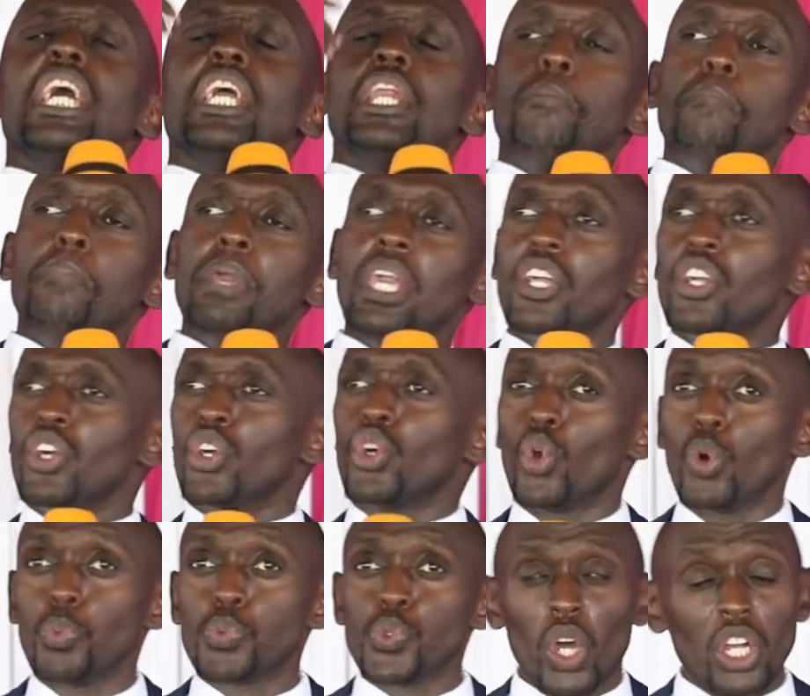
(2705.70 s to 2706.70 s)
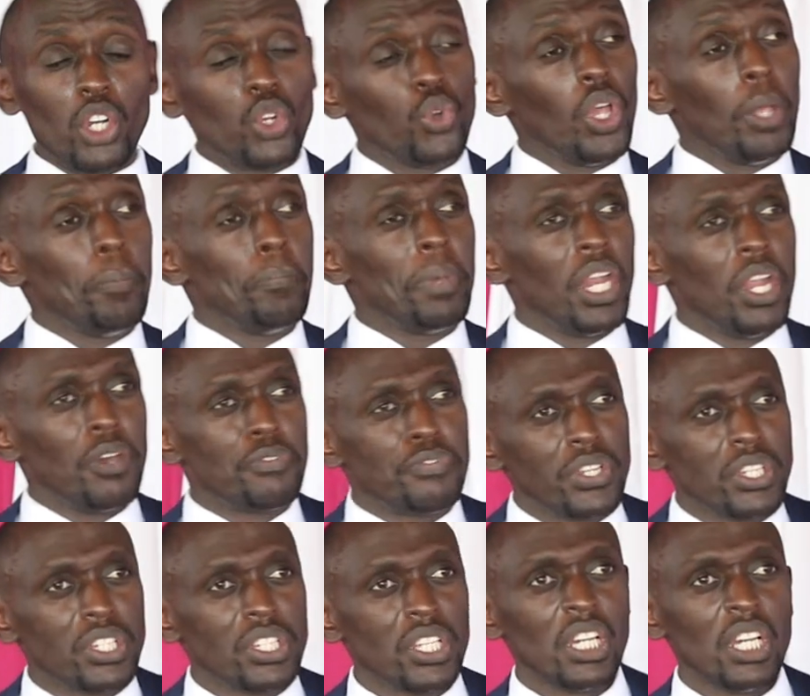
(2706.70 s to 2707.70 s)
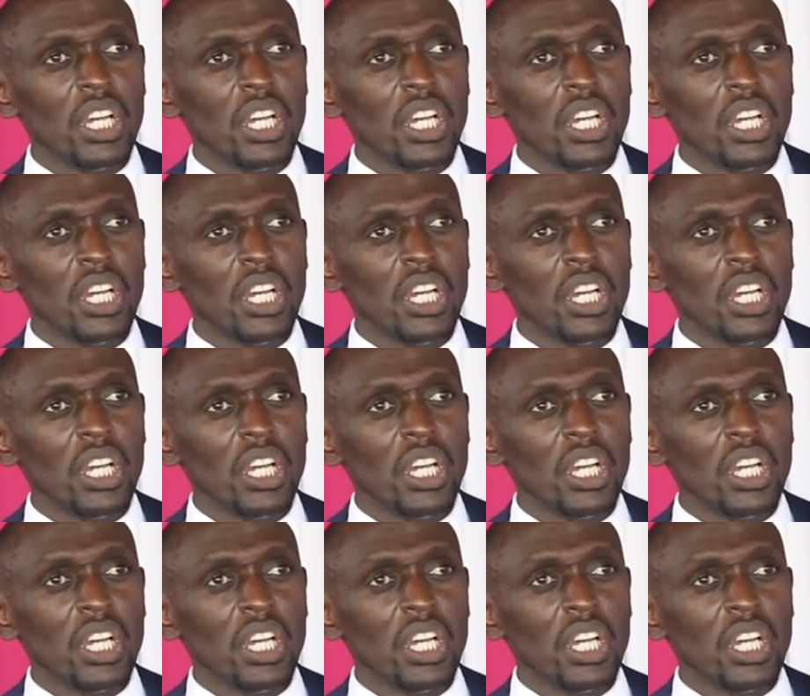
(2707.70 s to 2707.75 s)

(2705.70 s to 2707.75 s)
in big groups, what do we benefit?